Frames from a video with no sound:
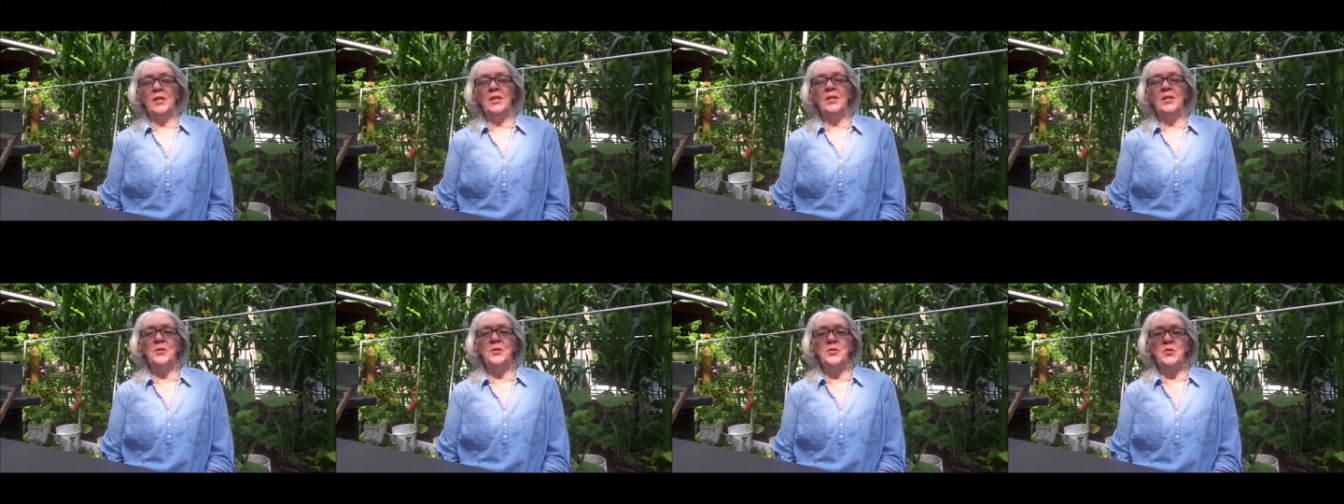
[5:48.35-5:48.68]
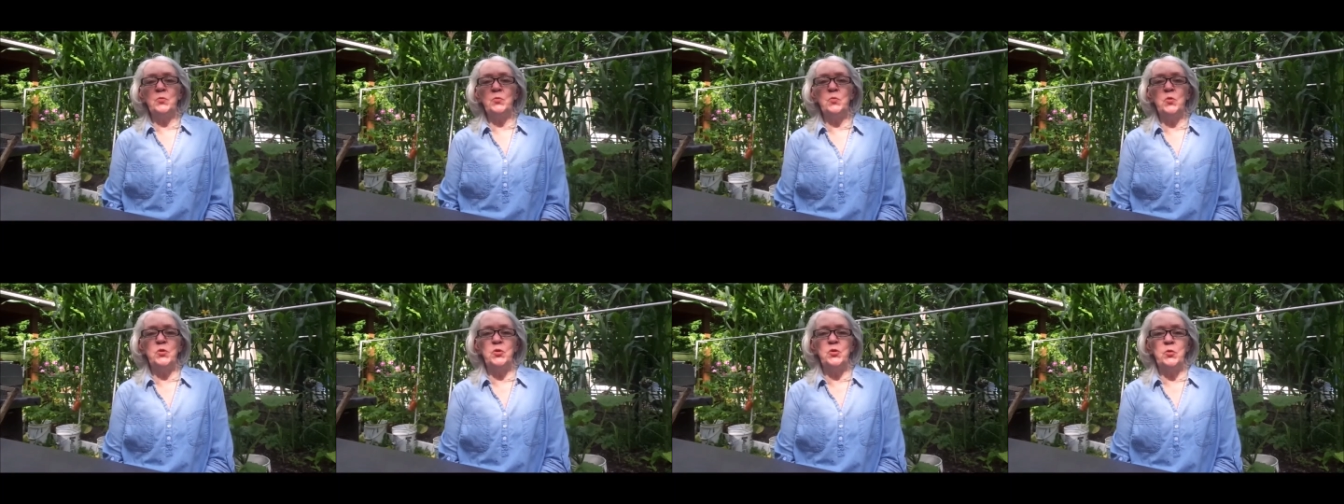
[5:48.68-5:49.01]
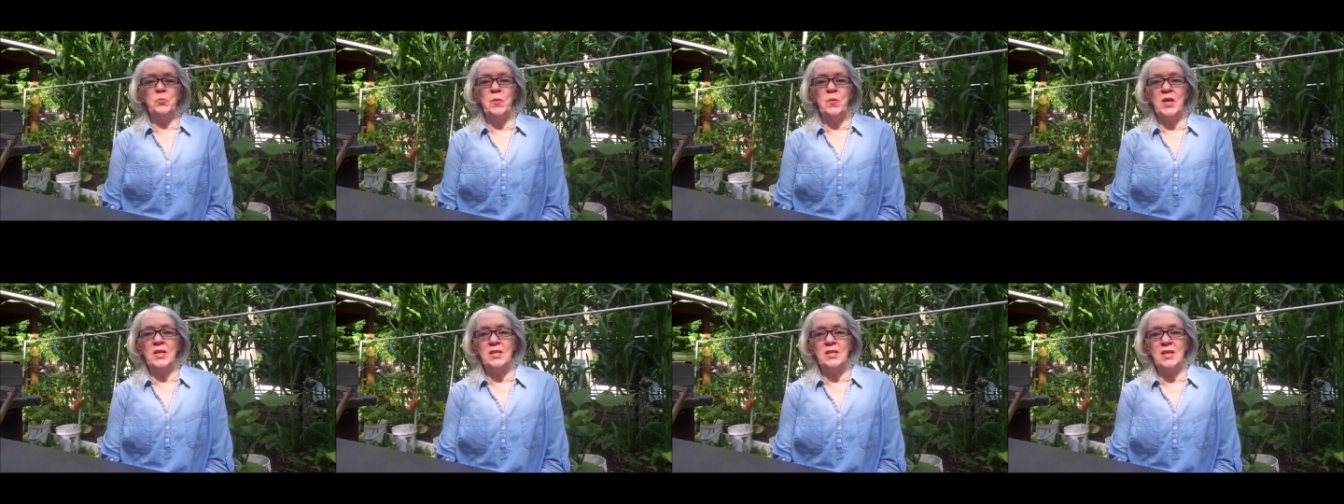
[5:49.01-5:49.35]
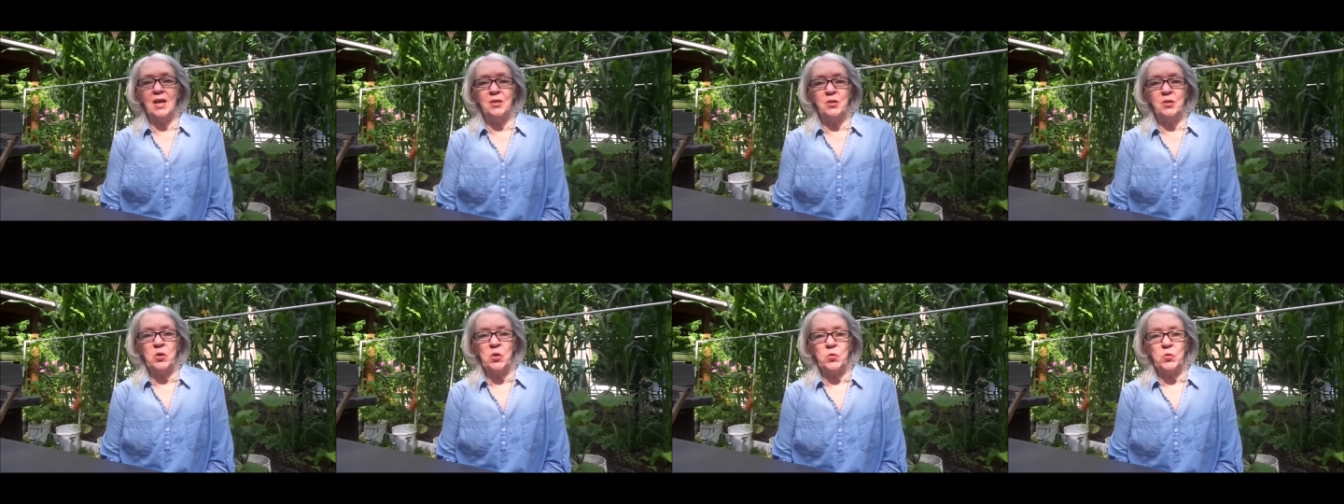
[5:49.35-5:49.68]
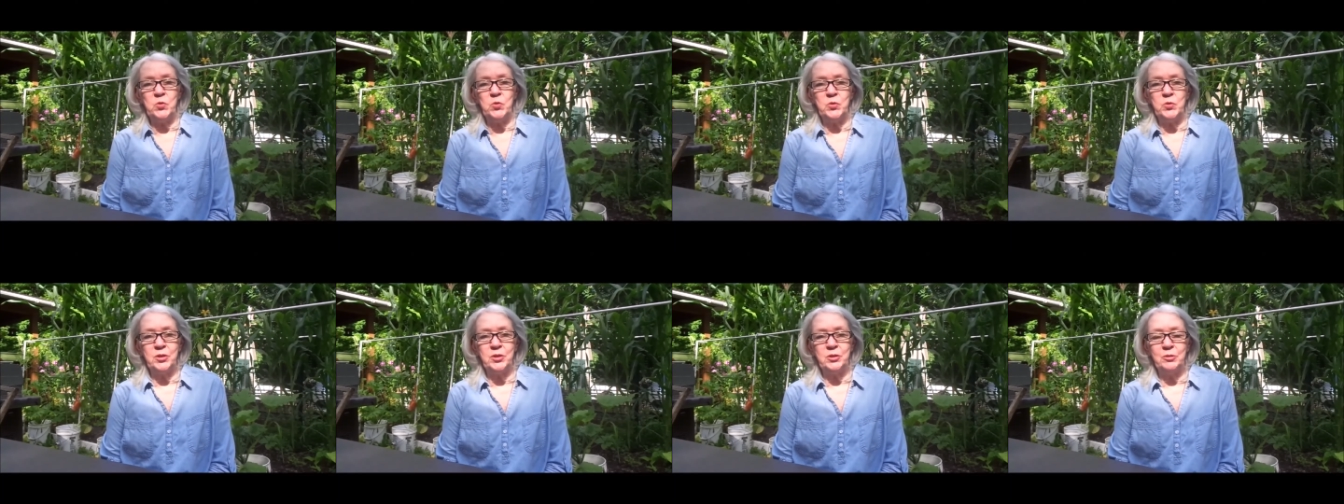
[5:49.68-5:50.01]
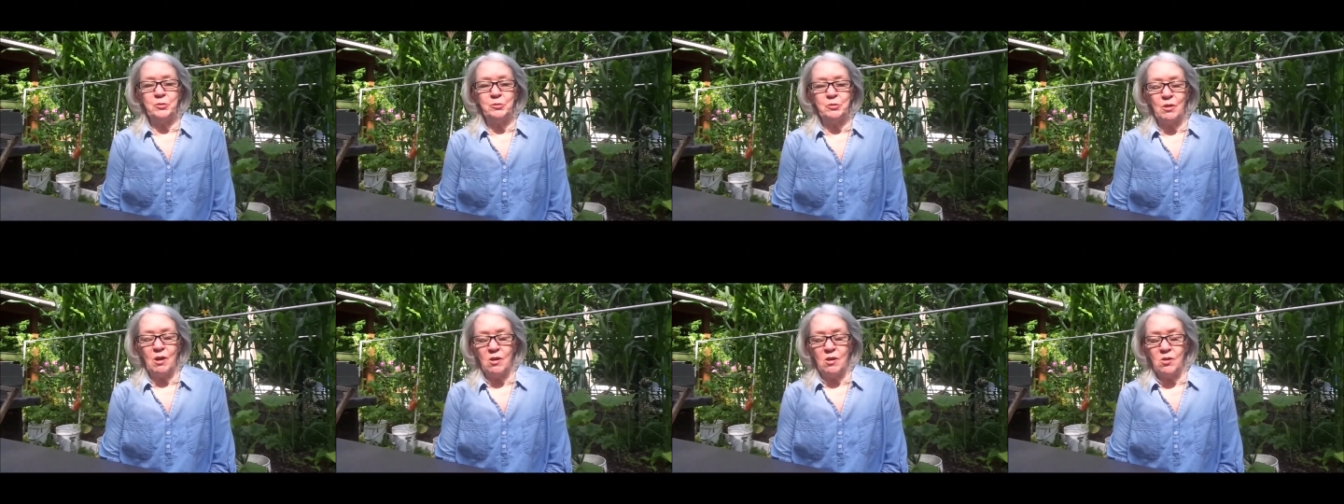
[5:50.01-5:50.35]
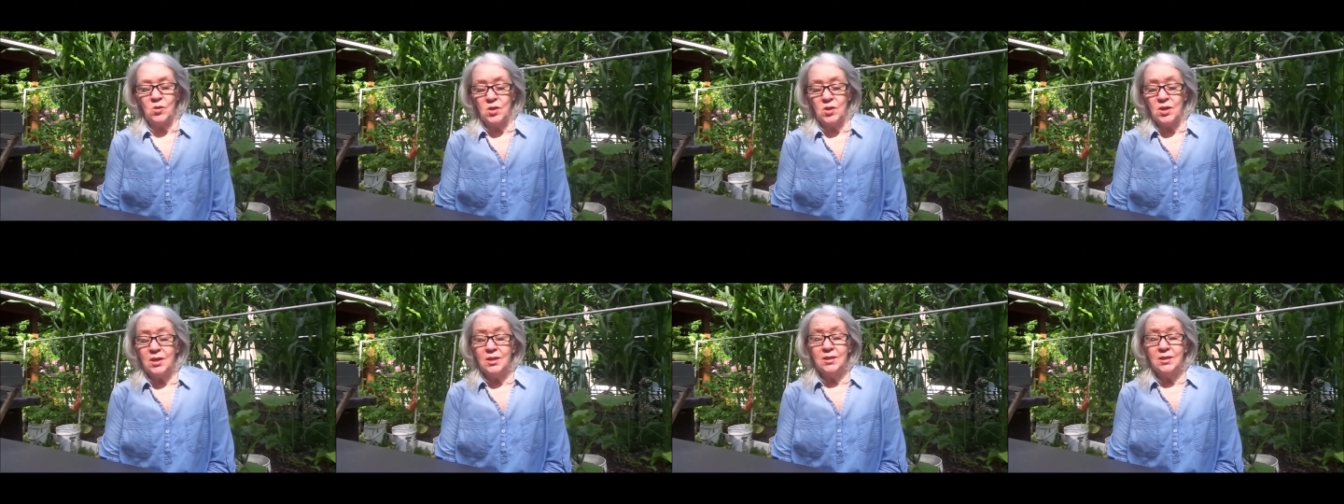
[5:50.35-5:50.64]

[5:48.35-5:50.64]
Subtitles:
Here's the one you might not know you can grow.